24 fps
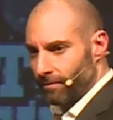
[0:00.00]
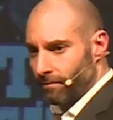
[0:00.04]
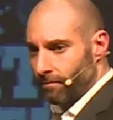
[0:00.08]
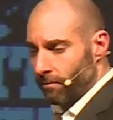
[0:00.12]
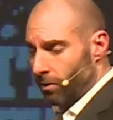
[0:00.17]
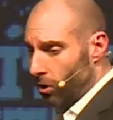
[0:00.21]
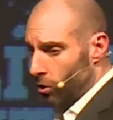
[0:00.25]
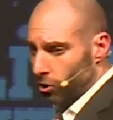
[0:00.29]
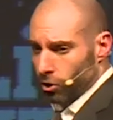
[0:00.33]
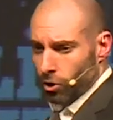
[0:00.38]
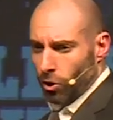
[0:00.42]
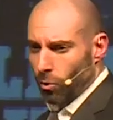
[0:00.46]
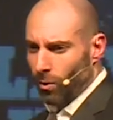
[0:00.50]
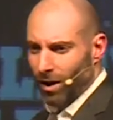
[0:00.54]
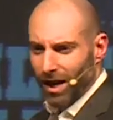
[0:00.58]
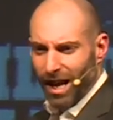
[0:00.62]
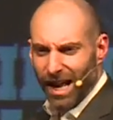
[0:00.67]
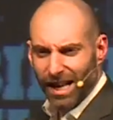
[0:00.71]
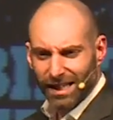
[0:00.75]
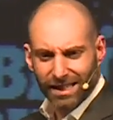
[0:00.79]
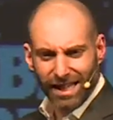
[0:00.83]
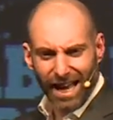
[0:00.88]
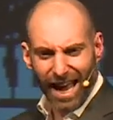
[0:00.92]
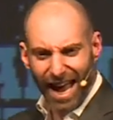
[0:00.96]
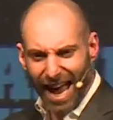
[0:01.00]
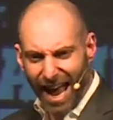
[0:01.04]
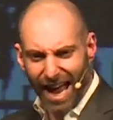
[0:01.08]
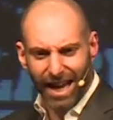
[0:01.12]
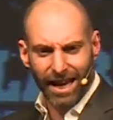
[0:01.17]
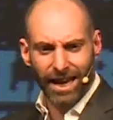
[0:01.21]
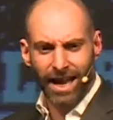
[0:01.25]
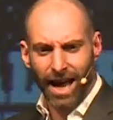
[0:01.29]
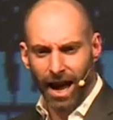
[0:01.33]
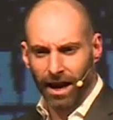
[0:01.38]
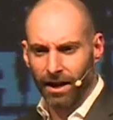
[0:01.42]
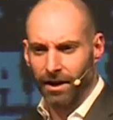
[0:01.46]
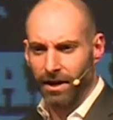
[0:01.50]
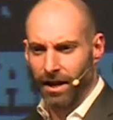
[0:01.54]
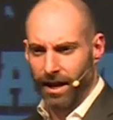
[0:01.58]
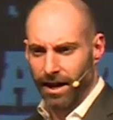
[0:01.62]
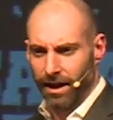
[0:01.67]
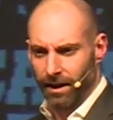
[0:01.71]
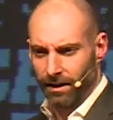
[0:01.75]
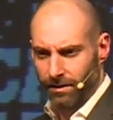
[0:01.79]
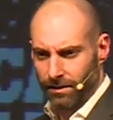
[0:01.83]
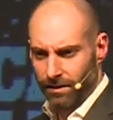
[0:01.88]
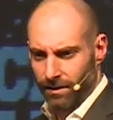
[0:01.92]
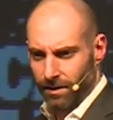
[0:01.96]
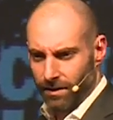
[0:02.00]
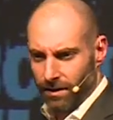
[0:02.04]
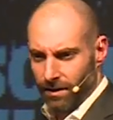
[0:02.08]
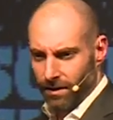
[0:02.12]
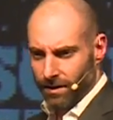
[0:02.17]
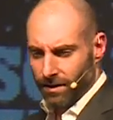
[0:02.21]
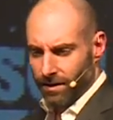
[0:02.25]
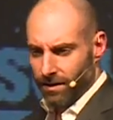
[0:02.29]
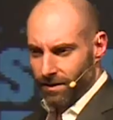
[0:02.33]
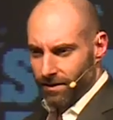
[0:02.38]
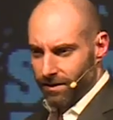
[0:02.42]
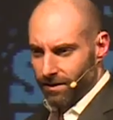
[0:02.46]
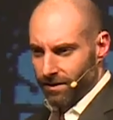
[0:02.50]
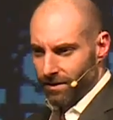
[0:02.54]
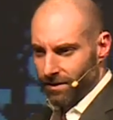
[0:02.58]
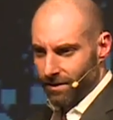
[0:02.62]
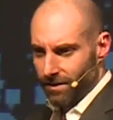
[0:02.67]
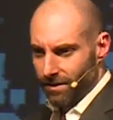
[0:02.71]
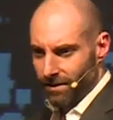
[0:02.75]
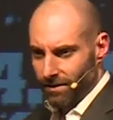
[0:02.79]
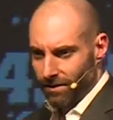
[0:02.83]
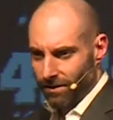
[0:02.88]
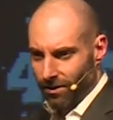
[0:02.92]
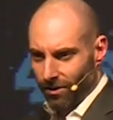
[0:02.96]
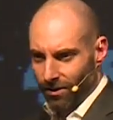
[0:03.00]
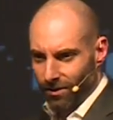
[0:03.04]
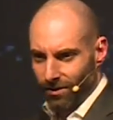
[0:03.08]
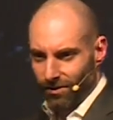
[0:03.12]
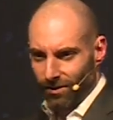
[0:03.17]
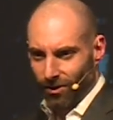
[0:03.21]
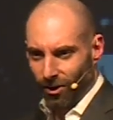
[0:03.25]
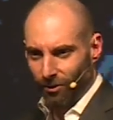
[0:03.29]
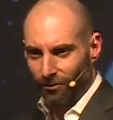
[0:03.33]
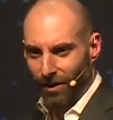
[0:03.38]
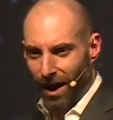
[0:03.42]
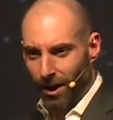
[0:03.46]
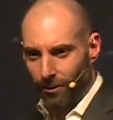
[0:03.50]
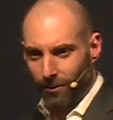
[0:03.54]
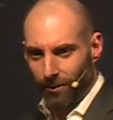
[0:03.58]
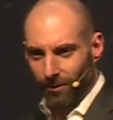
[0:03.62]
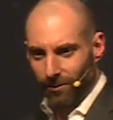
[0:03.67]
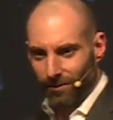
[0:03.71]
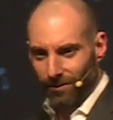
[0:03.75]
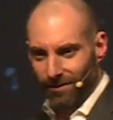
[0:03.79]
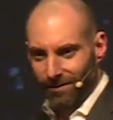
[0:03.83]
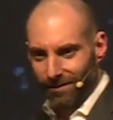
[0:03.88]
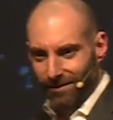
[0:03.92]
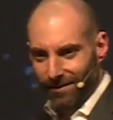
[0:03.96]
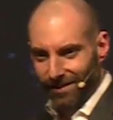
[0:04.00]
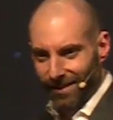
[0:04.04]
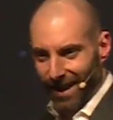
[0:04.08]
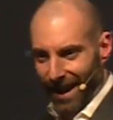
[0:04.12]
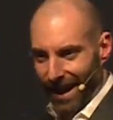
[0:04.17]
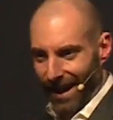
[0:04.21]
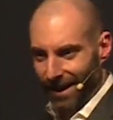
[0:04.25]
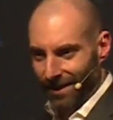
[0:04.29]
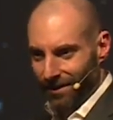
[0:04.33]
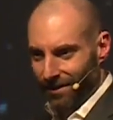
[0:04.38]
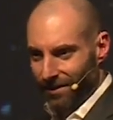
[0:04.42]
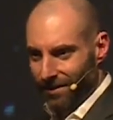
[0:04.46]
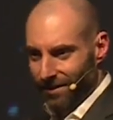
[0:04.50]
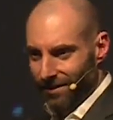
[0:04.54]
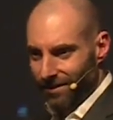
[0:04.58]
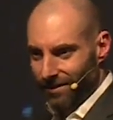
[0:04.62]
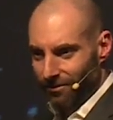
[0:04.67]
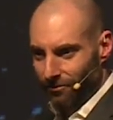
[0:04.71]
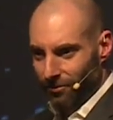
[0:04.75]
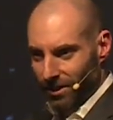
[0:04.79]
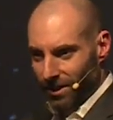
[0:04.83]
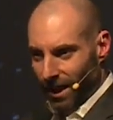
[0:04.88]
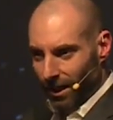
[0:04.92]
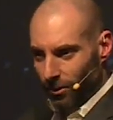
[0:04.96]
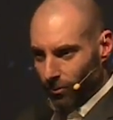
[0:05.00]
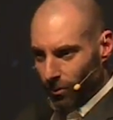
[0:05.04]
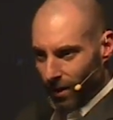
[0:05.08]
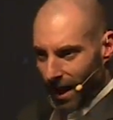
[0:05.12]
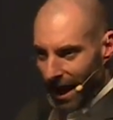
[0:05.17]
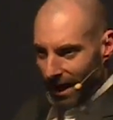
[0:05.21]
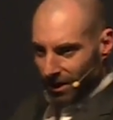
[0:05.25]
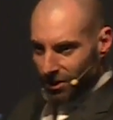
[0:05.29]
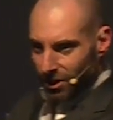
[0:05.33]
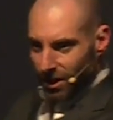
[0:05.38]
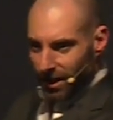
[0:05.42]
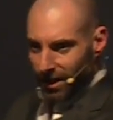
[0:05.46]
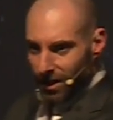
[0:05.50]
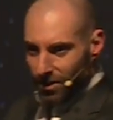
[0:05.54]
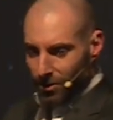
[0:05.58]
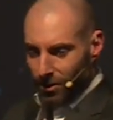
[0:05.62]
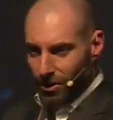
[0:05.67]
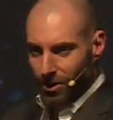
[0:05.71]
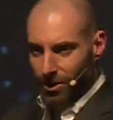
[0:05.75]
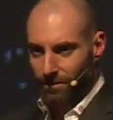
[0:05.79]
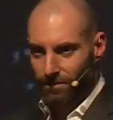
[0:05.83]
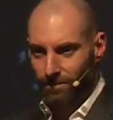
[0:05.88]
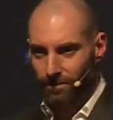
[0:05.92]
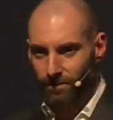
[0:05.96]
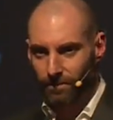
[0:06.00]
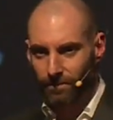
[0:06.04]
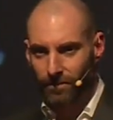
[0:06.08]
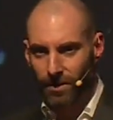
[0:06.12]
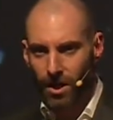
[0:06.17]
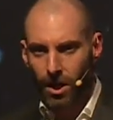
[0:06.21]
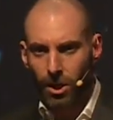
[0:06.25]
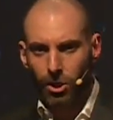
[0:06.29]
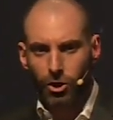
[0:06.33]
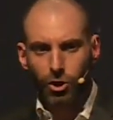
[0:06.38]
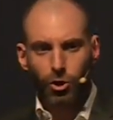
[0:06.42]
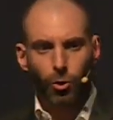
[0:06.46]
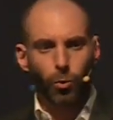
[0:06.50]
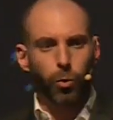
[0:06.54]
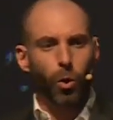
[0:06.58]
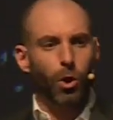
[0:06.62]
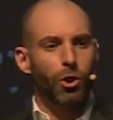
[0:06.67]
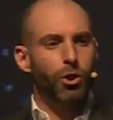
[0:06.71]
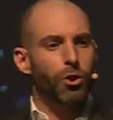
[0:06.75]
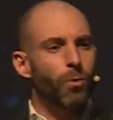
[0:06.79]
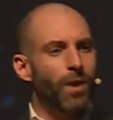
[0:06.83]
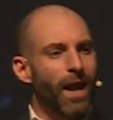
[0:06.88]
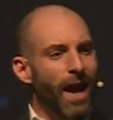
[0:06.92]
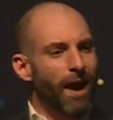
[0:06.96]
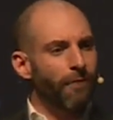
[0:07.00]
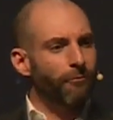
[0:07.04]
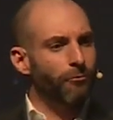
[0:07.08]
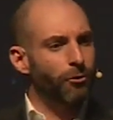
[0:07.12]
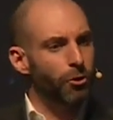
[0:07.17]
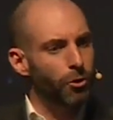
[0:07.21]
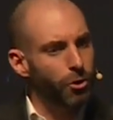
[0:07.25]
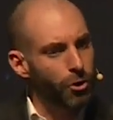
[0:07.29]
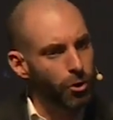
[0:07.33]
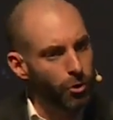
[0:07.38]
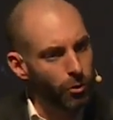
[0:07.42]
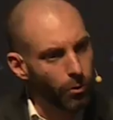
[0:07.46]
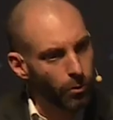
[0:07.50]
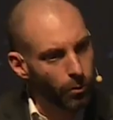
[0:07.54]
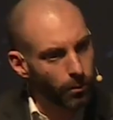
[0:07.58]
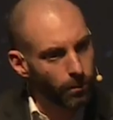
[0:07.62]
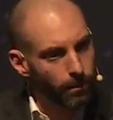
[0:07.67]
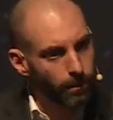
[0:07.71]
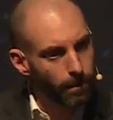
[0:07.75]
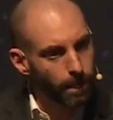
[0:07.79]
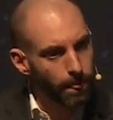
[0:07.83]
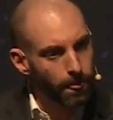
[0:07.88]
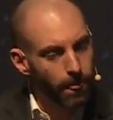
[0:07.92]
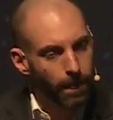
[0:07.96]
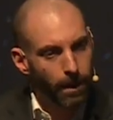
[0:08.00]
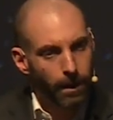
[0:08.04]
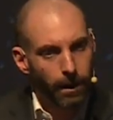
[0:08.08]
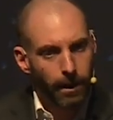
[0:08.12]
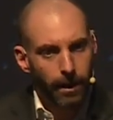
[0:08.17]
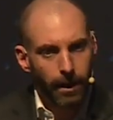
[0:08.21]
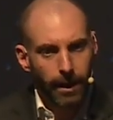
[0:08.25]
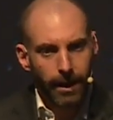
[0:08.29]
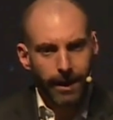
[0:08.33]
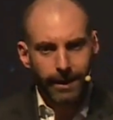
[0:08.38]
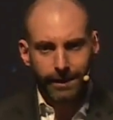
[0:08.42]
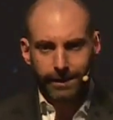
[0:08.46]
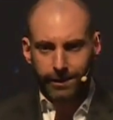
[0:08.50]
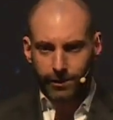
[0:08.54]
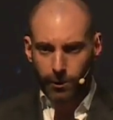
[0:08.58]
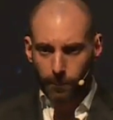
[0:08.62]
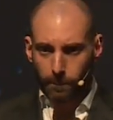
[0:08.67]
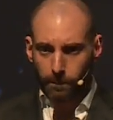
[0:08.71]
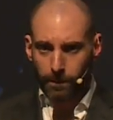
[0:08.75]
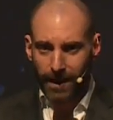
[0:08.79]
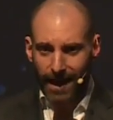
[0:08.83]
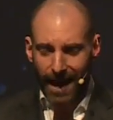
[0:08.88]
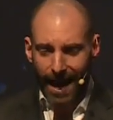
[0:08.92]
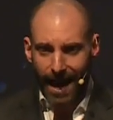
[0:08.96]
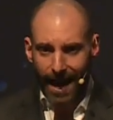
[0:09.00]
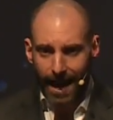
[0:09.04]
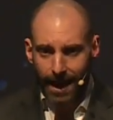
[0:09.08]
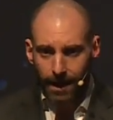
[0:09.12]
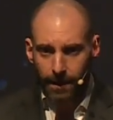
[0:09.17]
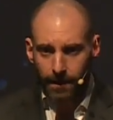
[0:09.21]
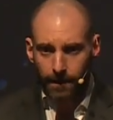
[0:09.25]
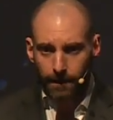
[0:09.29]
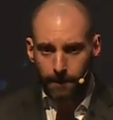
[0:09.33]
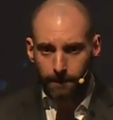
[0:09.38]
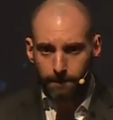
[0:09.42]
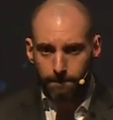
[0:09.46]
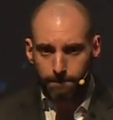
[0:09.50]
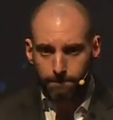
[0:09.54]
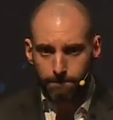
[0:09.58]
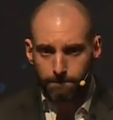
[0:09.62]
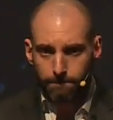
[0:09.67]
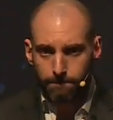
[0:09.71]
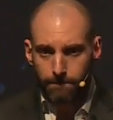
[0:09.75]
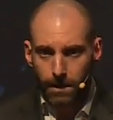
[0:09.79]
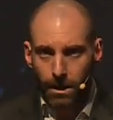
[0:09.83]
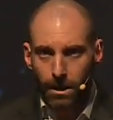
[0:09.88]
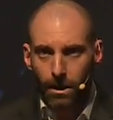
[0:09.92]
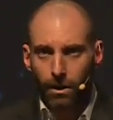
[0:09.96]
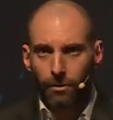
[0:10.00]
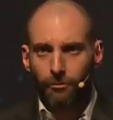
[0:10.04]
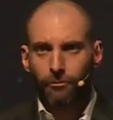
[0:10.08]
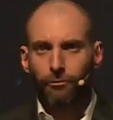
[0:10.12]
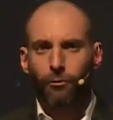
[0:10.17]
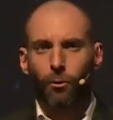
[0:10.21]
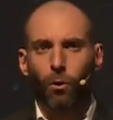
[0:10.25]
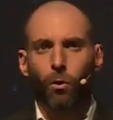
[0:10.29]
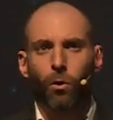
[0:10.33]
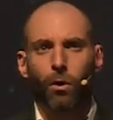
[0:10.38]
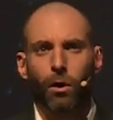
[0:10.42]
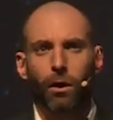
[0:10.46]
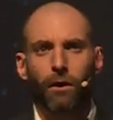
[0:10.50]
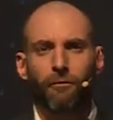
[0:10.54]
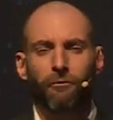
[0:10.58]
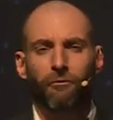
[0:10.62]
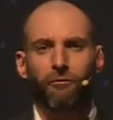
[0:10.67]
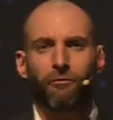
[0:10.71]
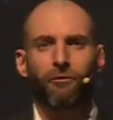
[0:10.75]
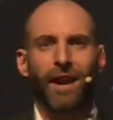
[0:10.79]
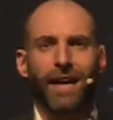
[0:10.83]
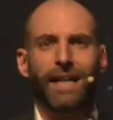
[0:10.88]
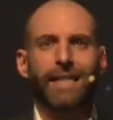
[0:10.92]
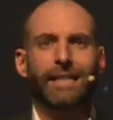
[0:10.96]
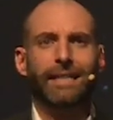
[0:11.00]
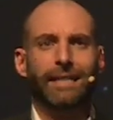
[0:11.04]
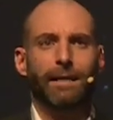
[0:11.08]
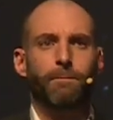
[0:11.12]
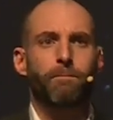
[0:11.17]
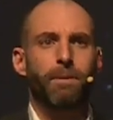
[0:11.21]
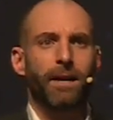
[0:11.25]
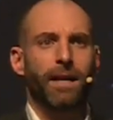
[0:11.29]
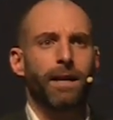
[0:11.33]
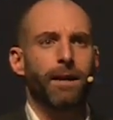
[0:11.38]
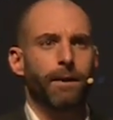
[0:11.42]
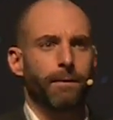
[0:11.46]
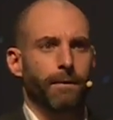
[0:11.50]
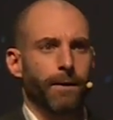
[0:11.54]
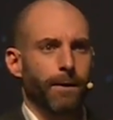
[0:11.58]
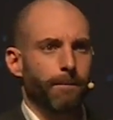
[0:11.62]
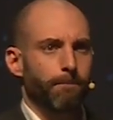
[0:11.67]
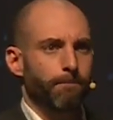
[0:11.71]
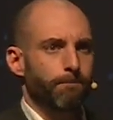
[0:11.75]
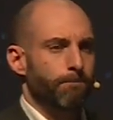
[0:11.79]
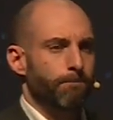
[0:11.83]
Because no one has any idea of how the end result will actually look. So, what you will have to do is to plan for flexibility.